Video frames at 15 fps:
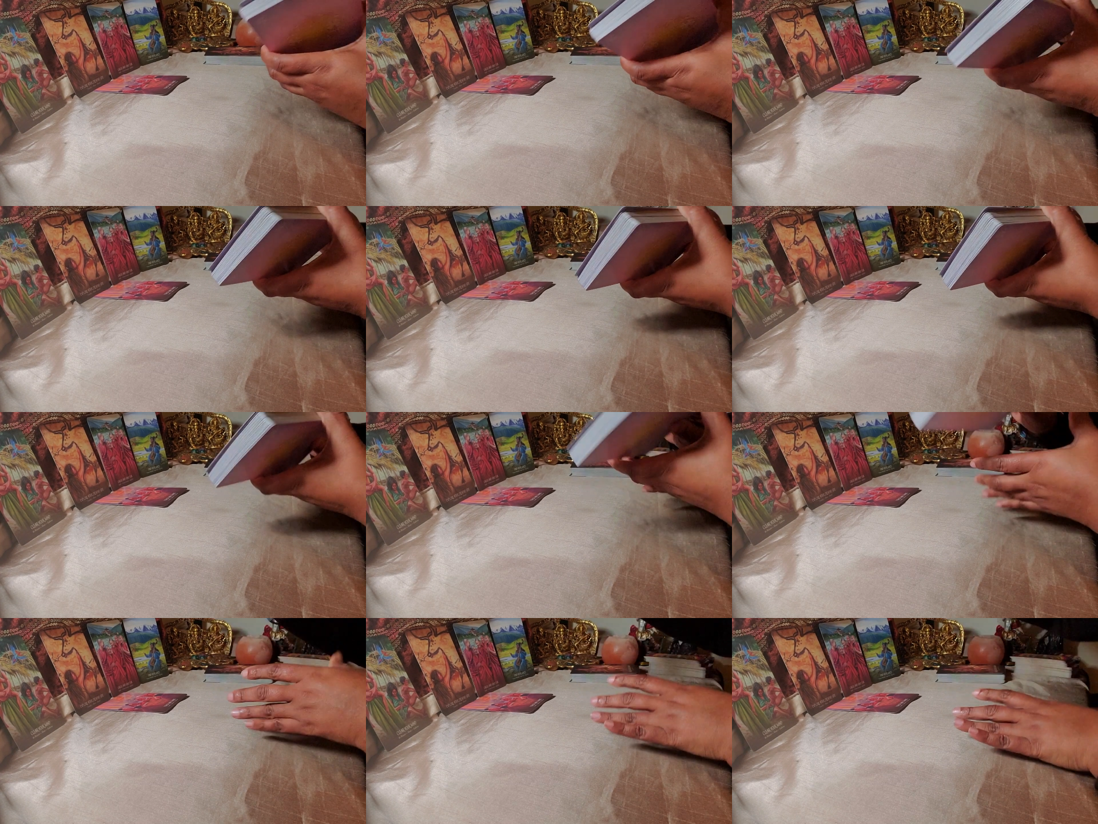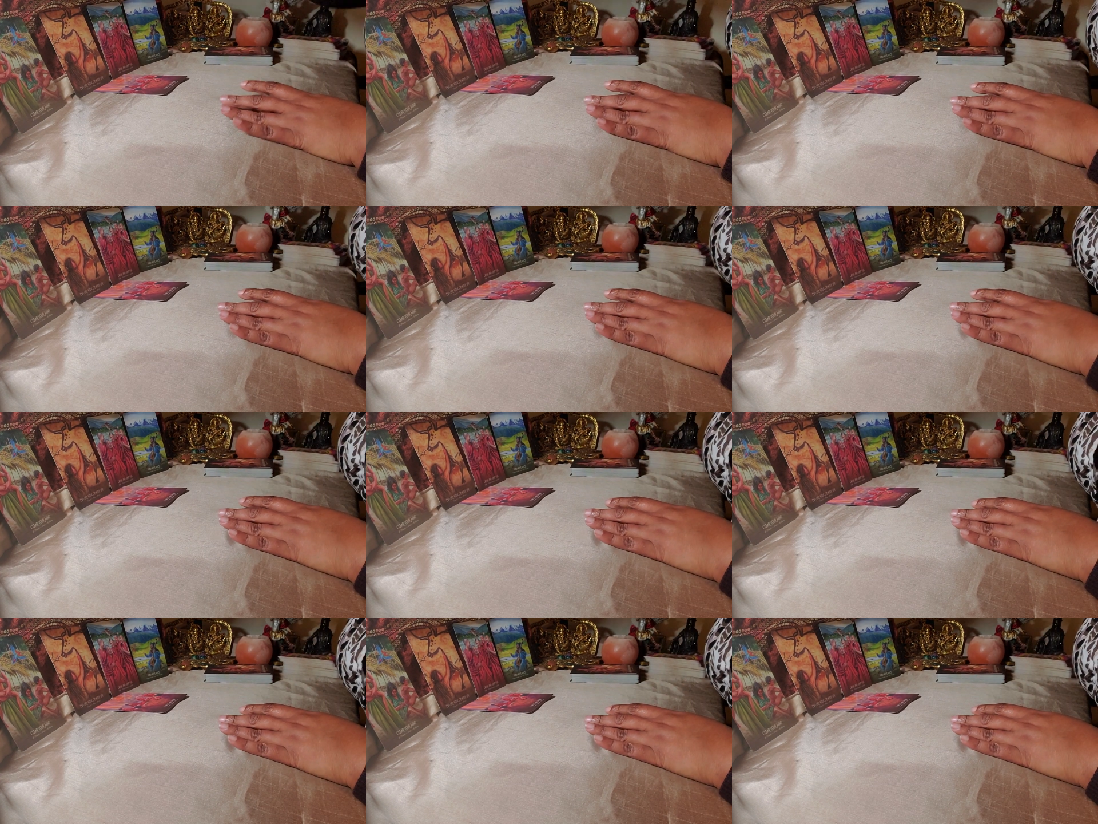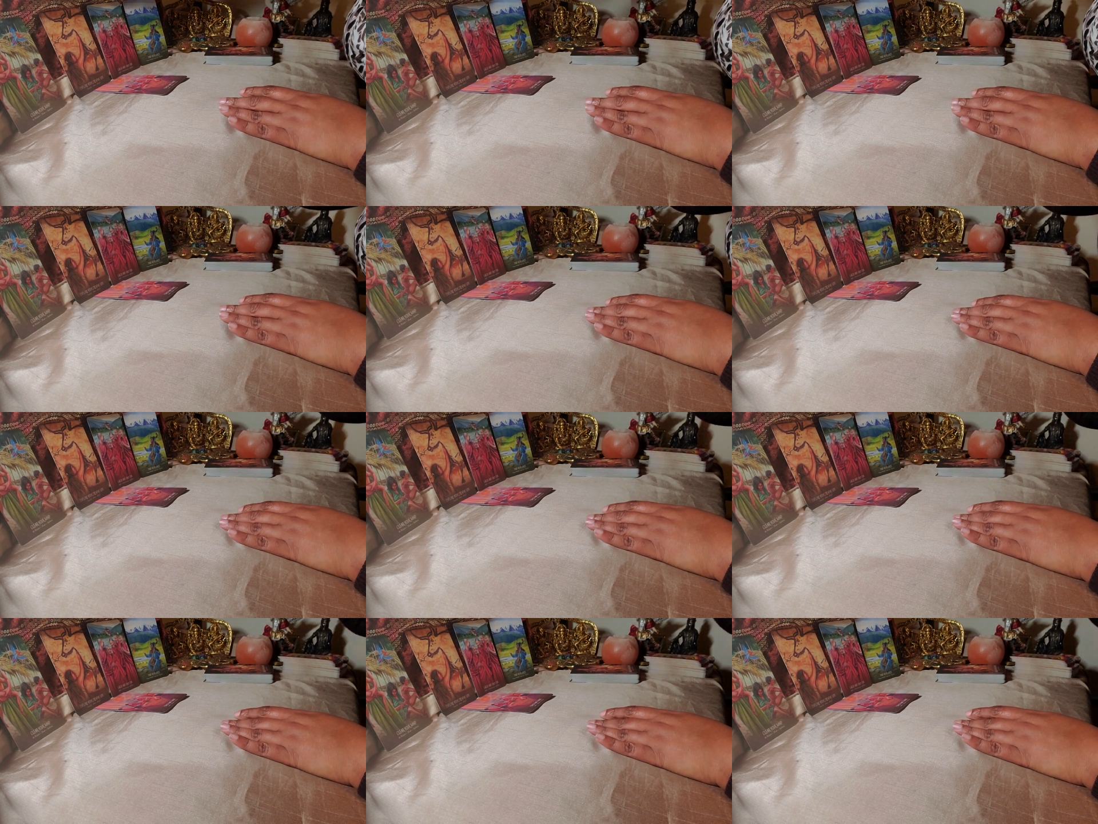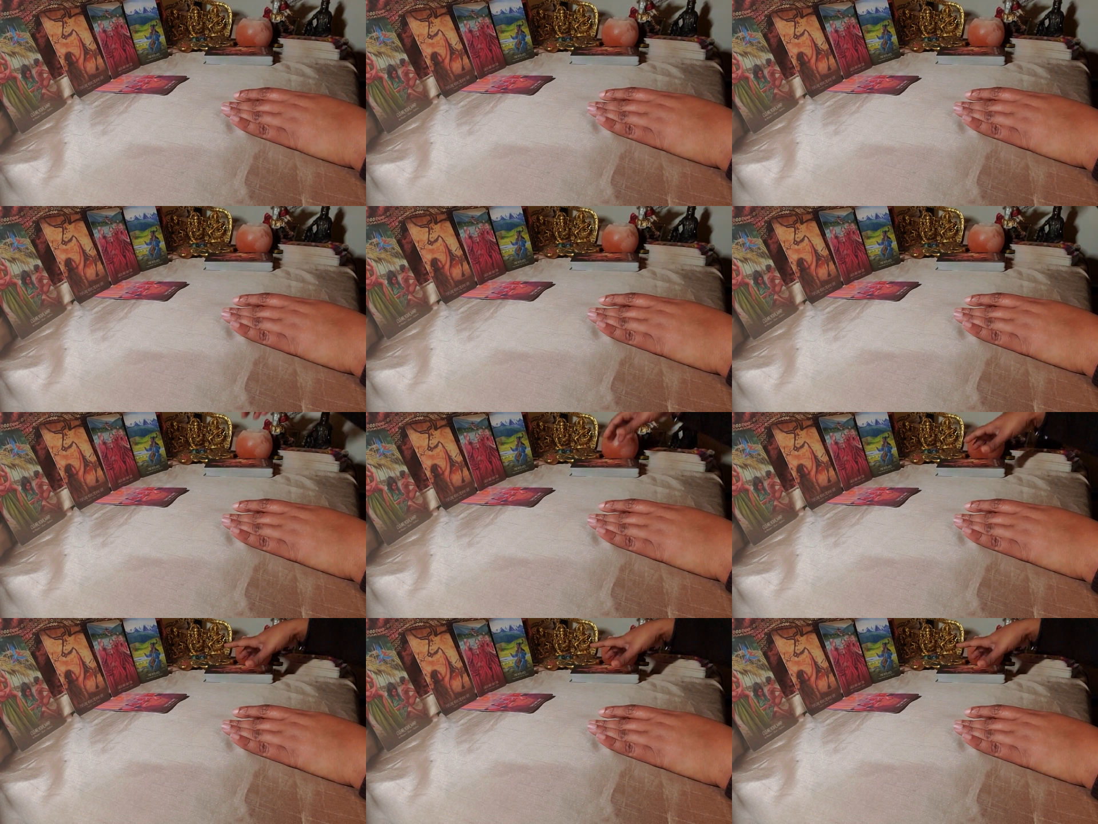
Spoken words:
(no speaker visible)